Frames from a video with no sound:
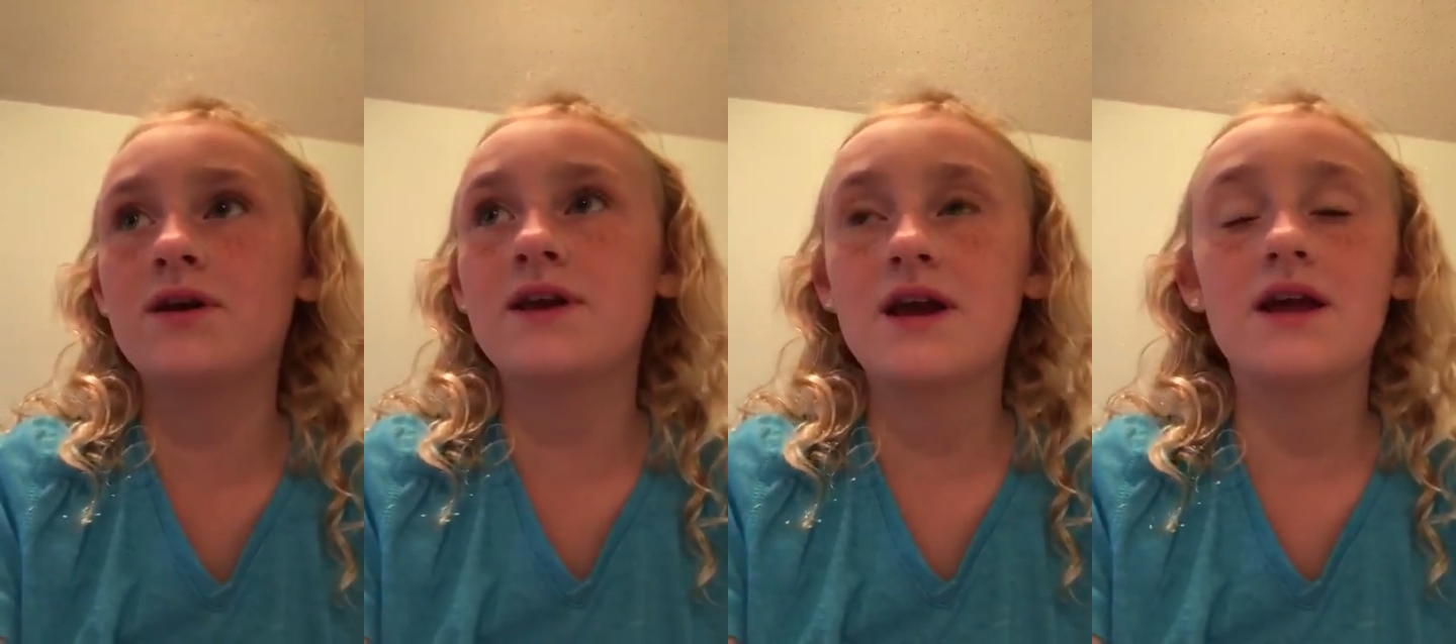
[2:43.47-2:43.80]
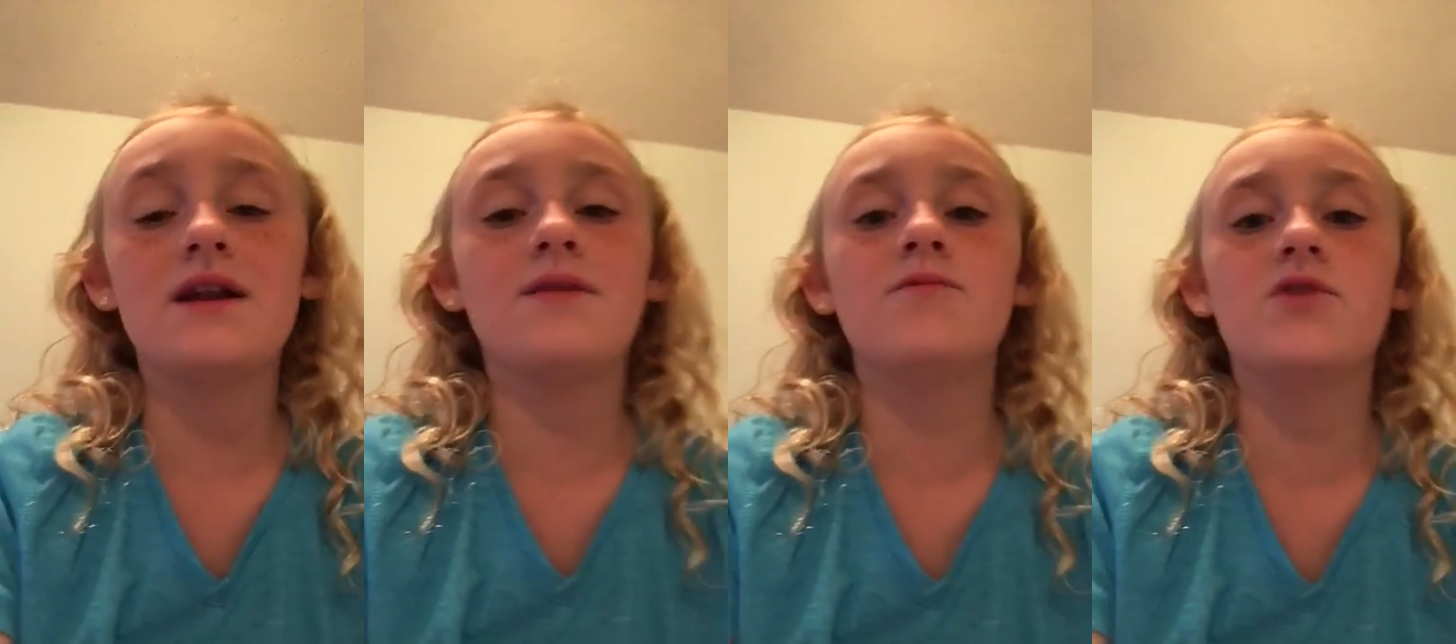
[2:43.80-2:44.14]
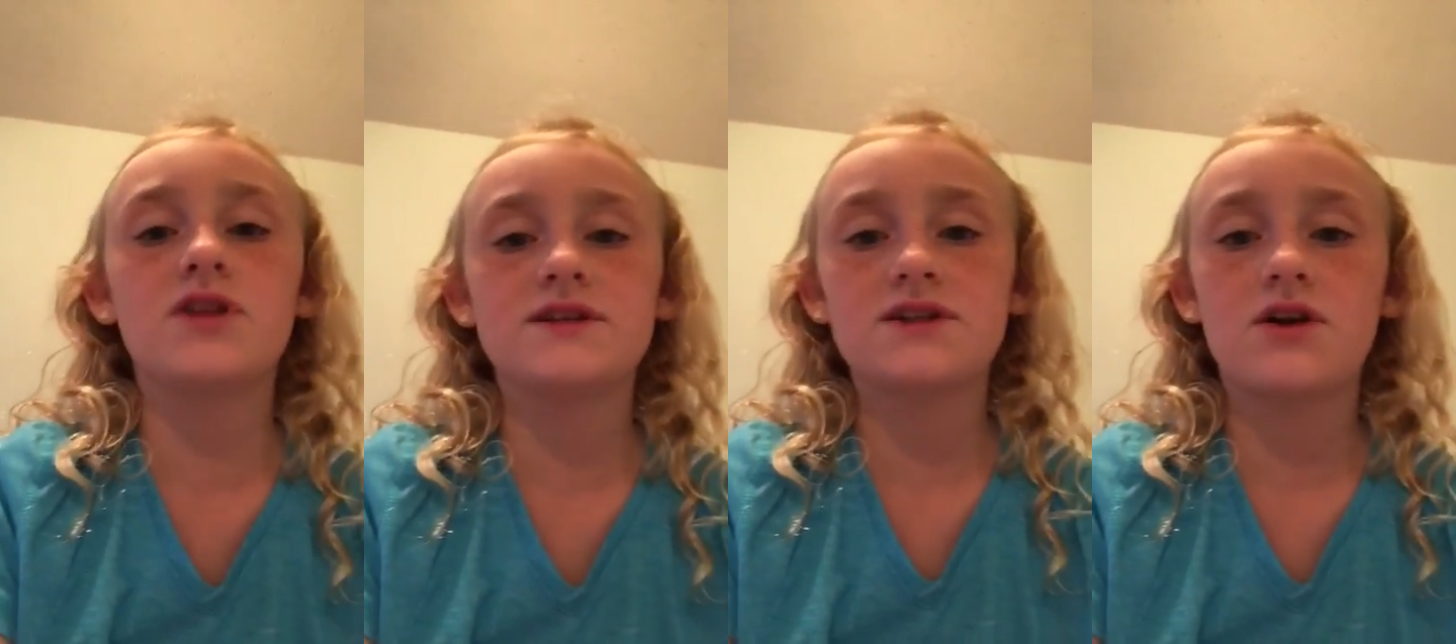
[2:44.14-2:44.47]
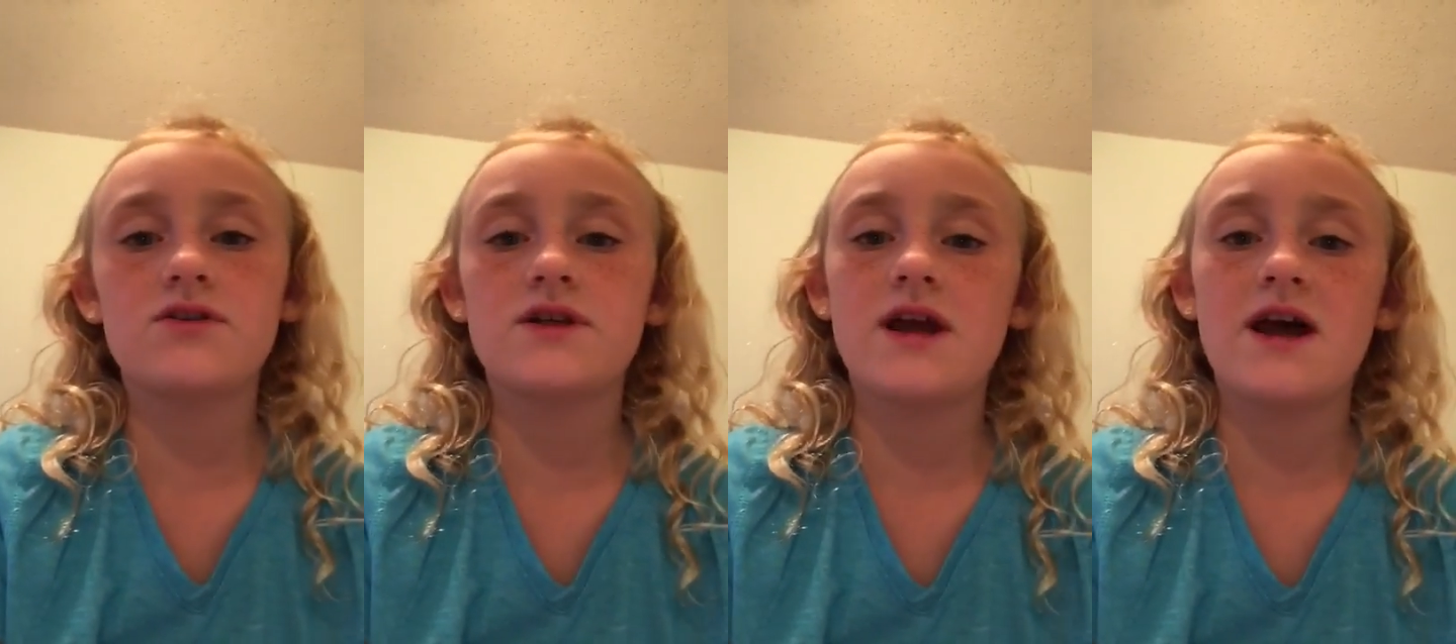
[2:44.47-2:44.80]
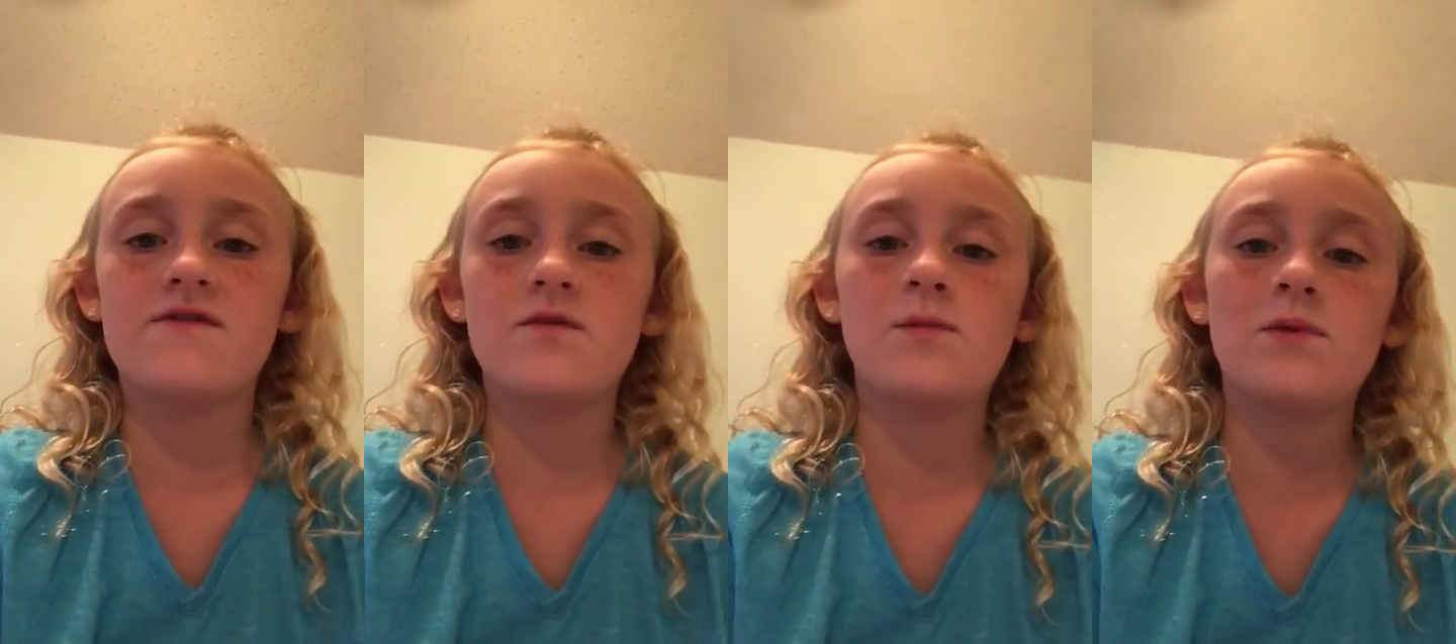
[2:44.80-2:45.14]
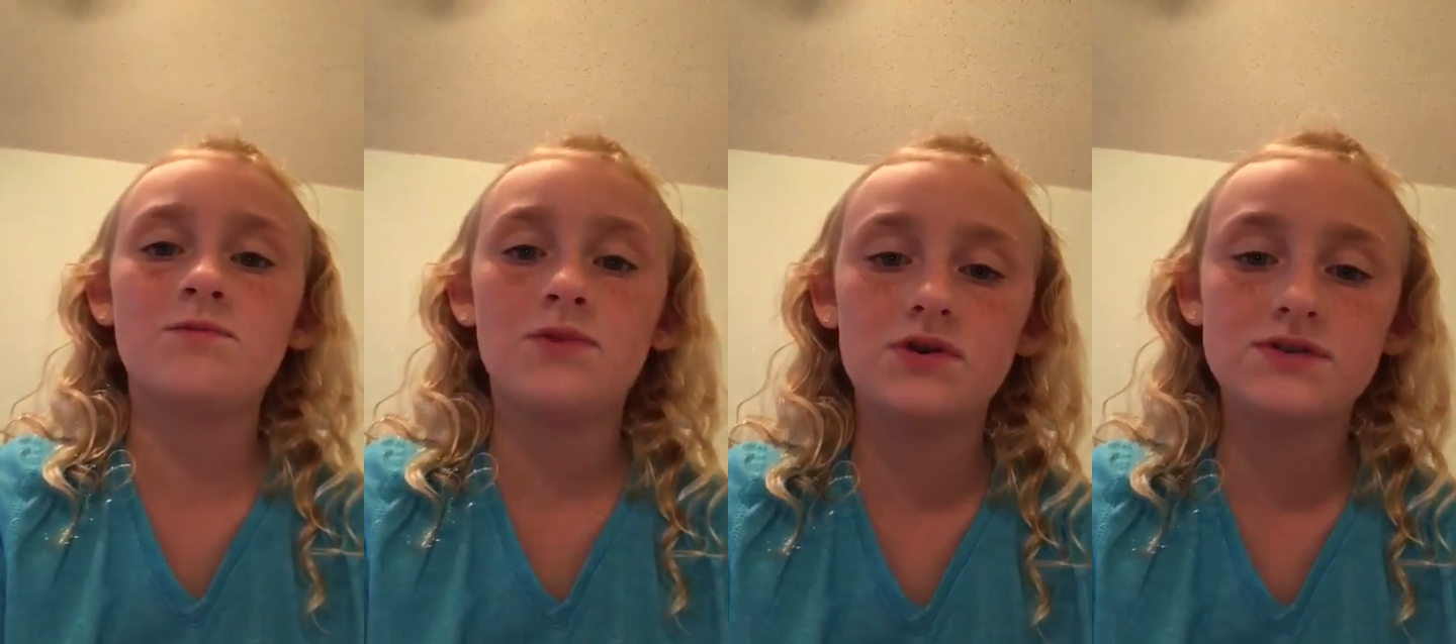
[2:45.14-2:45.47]
Again, I'm really sorry that I haven't
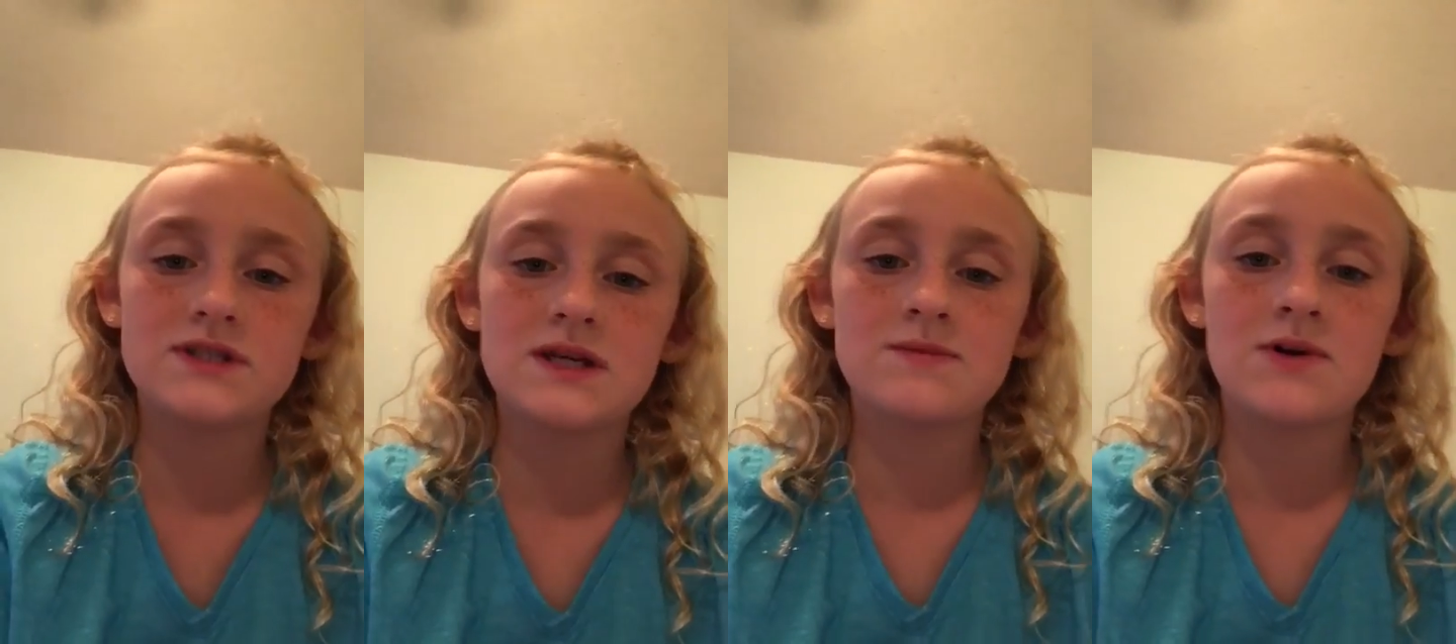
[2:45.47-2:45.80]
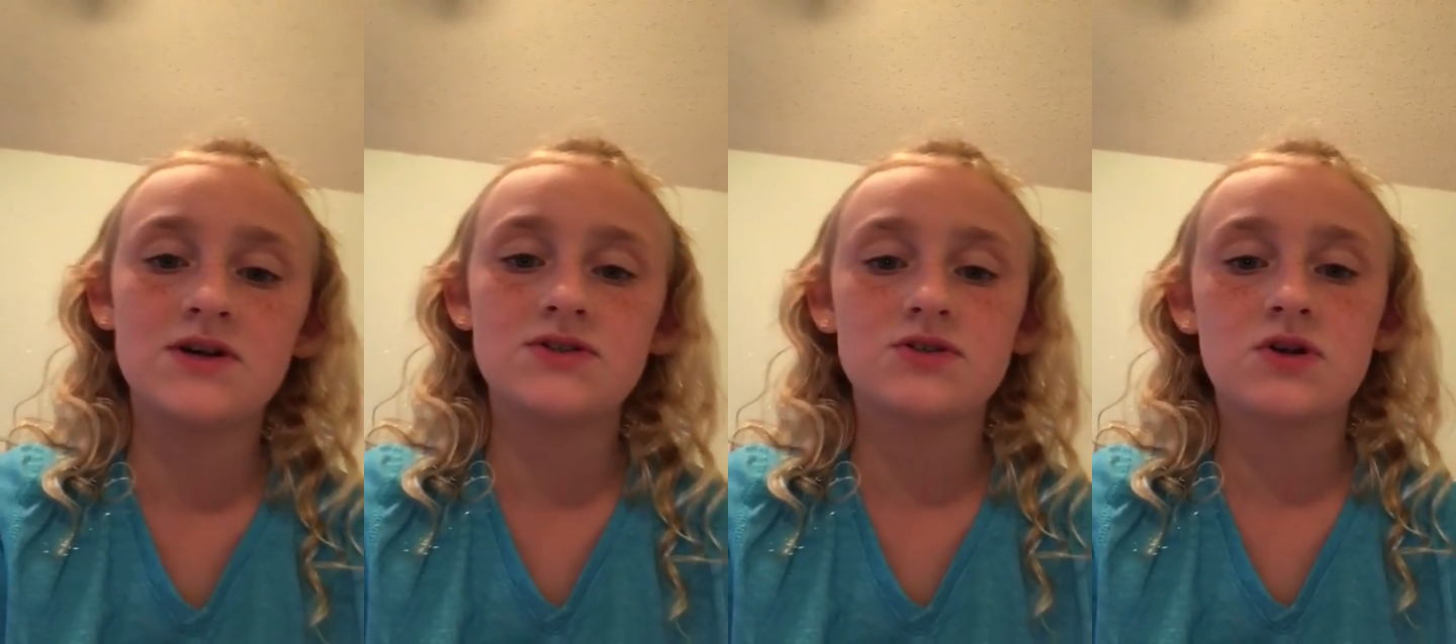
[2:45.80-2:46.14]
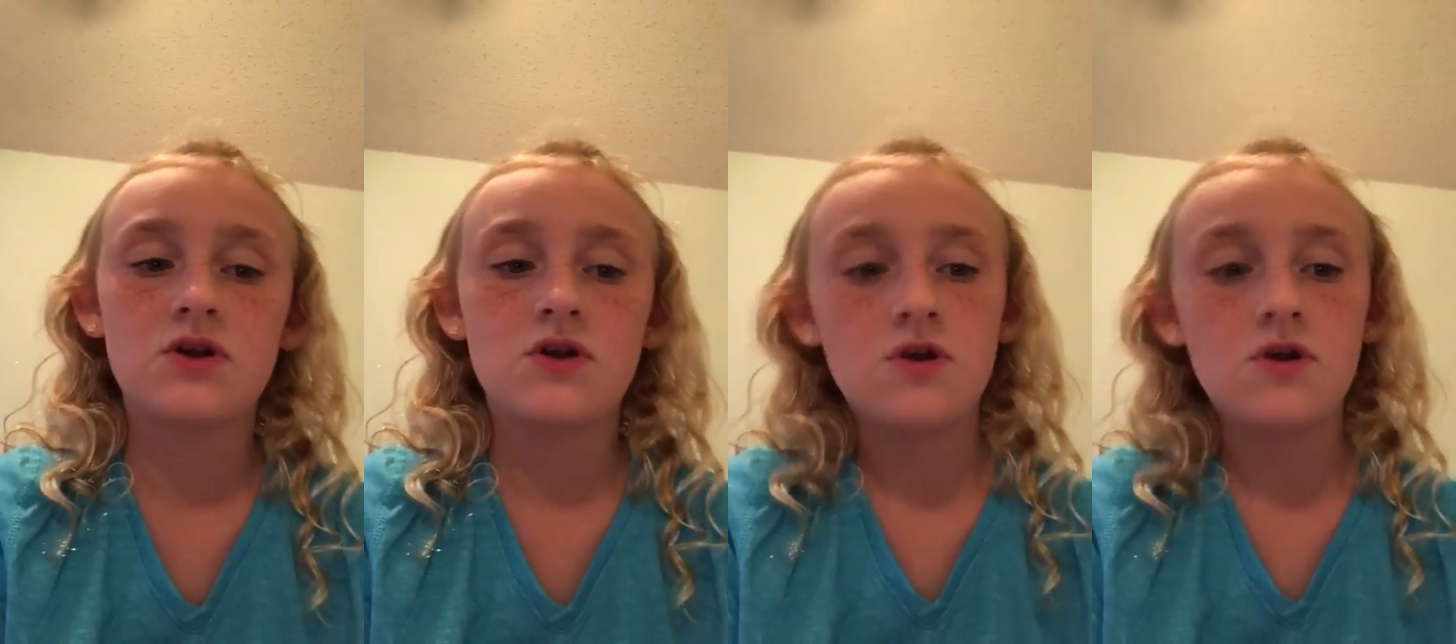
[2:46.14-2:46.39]
been posting much.